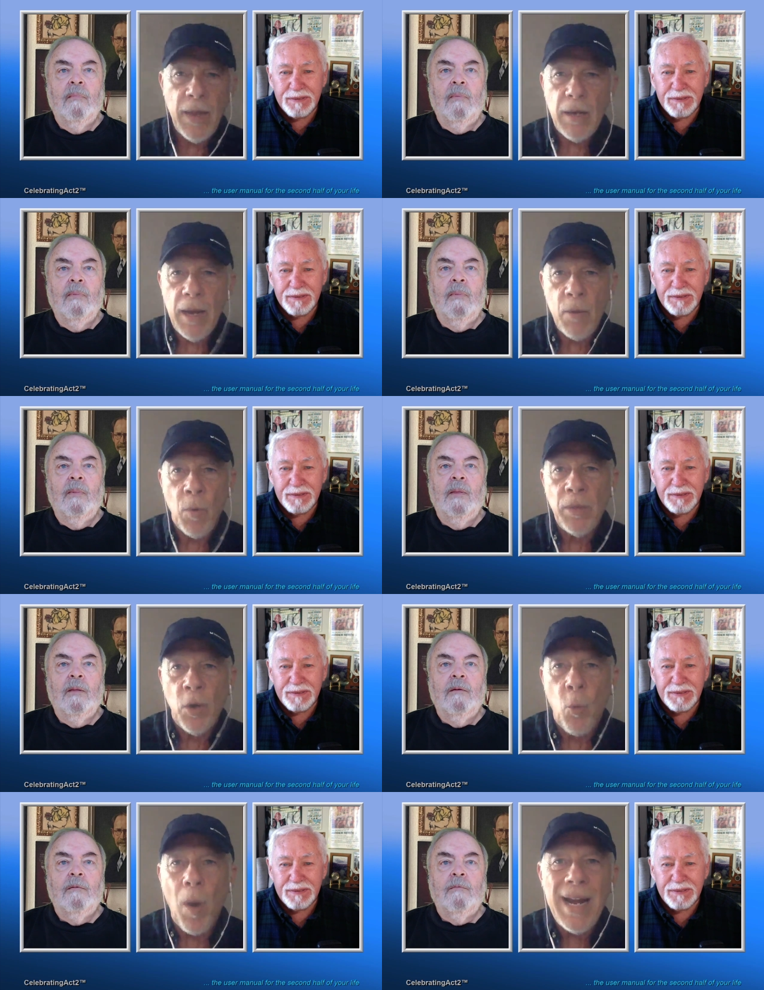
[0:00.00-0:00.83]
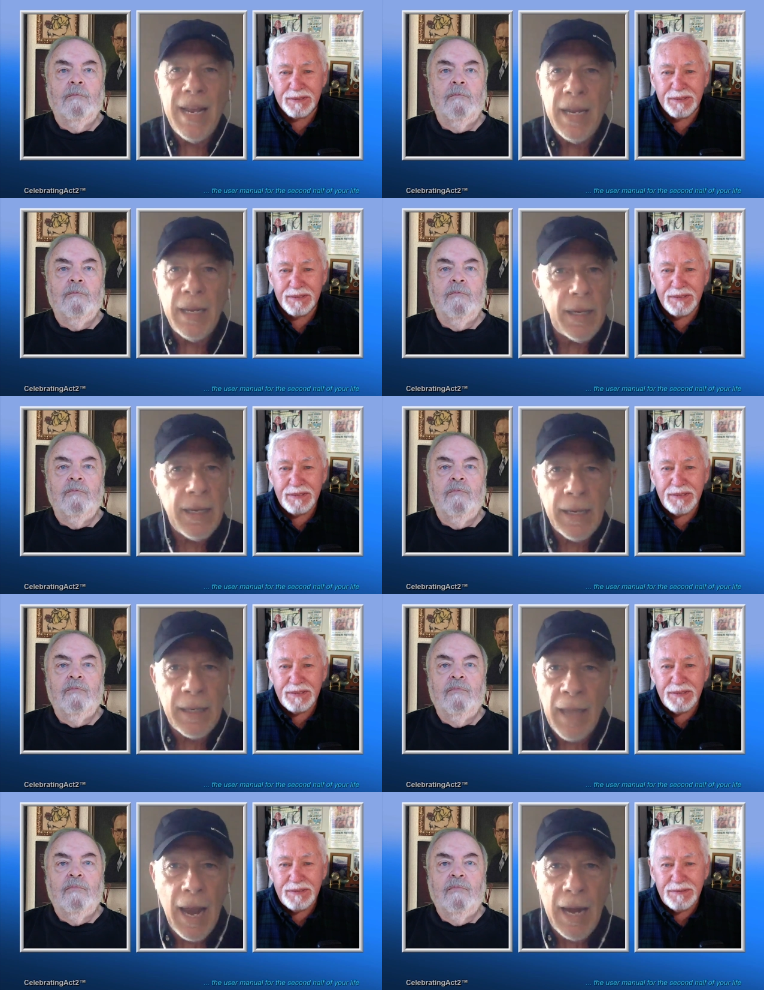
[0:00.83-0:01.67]
Speaker 1: and they and when they're waiting
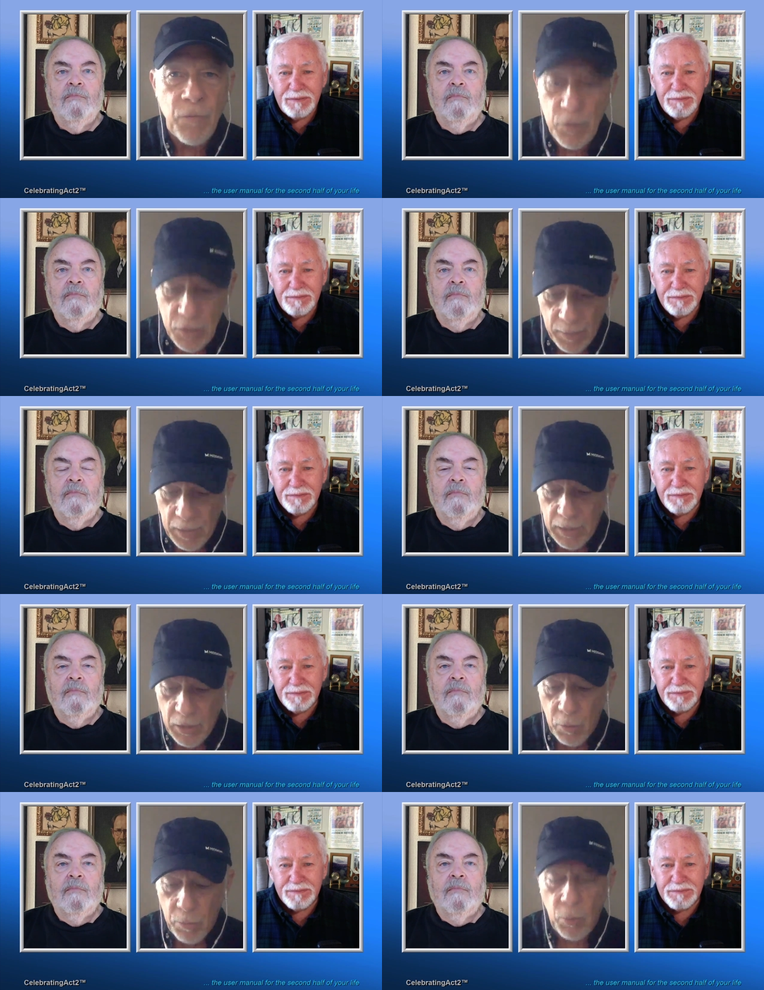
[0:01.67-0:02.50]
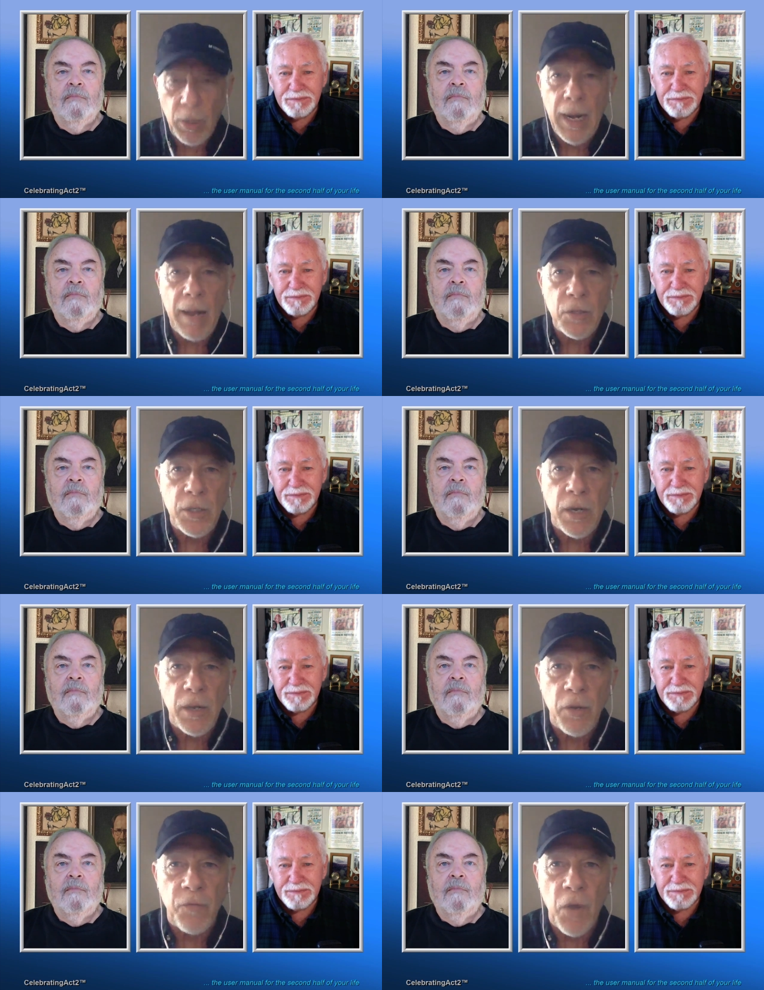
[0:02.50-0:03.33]
in line for something, they'll pull it out instead
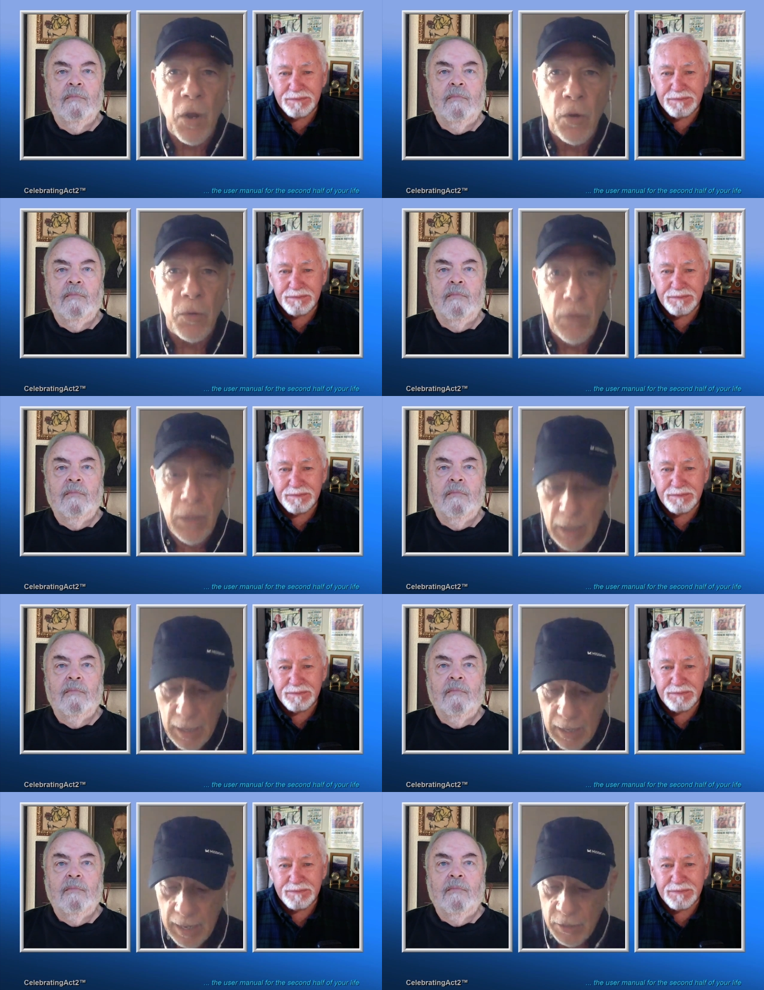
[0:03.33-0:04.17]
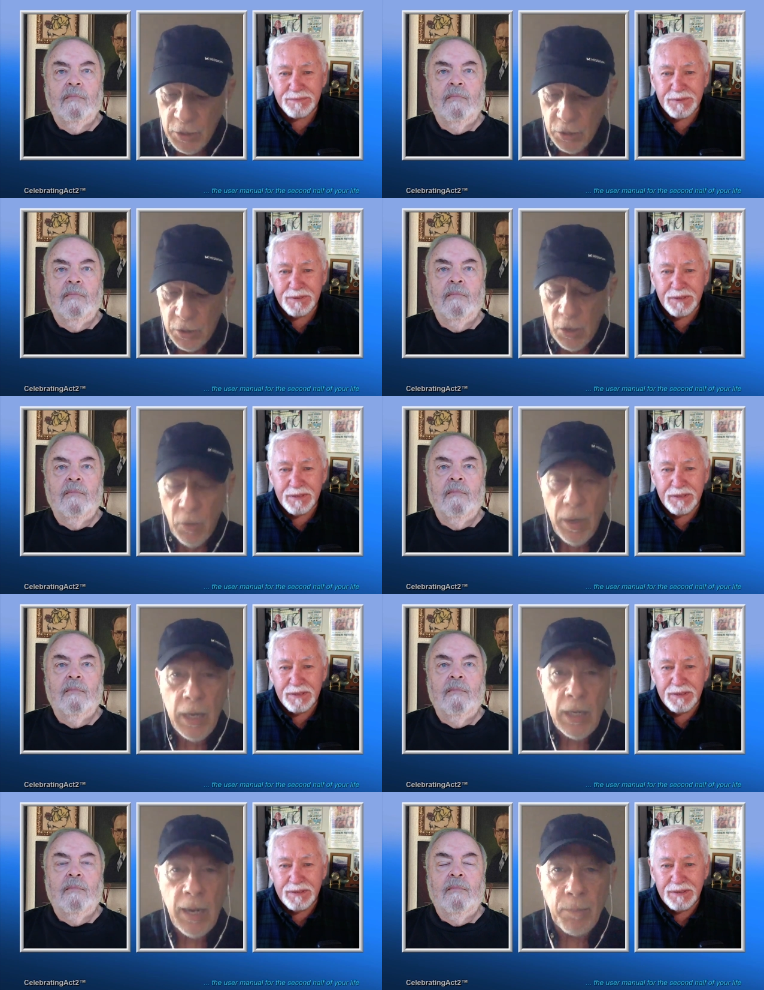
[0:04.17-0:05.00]
of their phone, and just you know
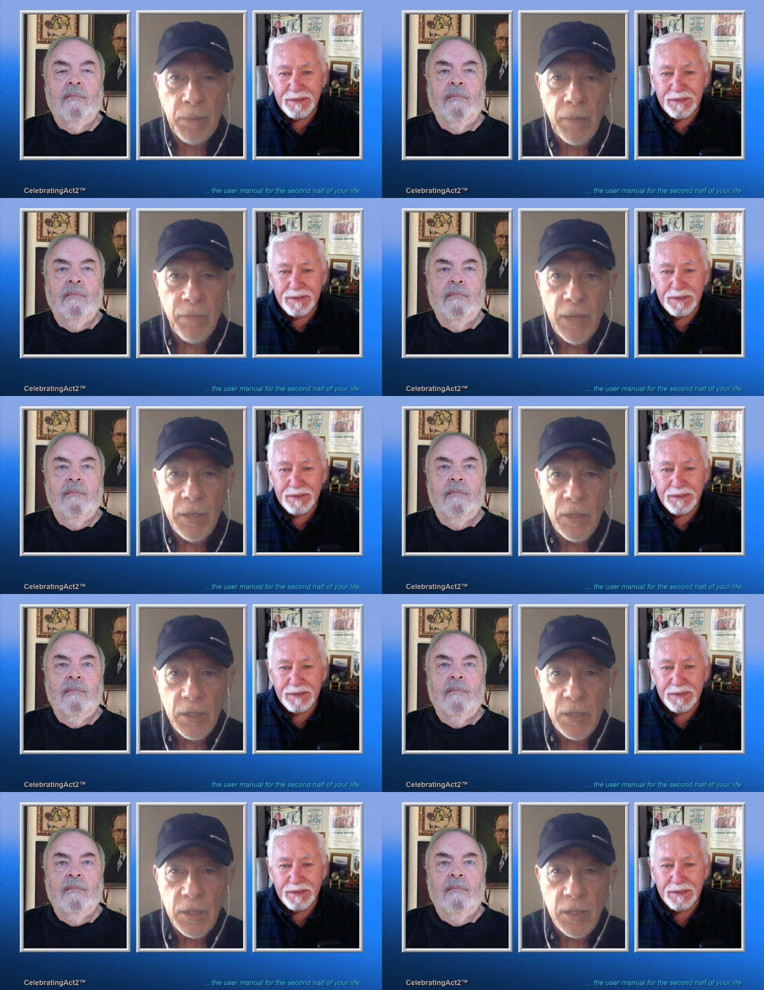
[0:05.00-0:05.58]
hit a couple of these.